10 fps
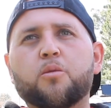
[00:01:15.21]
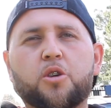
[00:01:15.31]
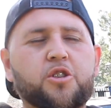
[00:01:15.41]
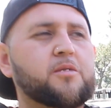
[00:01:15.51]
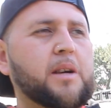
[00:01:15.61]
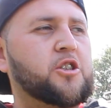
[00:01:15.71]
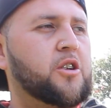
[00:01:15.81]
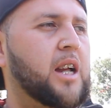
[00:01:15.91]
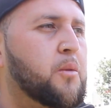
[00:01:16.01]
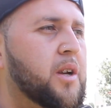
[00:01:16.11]
we'll just make
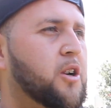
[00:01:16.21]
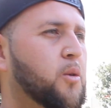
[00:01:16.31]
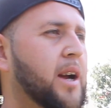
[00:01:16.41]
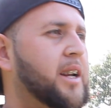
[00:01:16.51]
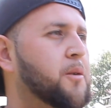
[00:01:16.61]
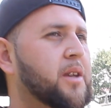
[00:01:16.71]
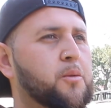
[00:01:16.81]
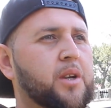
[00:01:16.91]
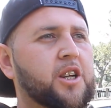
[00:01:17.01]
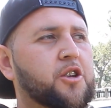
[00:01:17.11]
sure that we correct everything
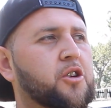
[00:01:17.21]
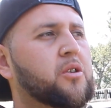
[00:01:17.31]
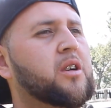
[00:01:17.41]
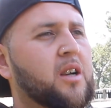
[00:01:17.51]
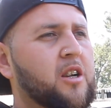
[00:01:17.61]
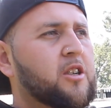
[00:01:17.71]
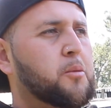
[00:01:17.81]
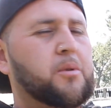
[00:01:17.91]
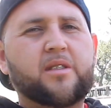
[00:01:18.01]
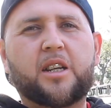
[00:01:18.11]
we need to do to
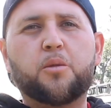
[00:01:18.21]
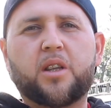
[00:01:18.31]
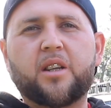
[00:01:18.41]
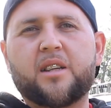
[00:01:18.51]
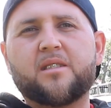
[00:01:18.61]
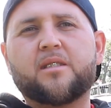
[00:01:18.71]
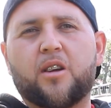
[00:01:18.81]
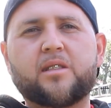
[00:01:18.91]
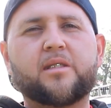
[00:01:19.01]
proceed with the necessary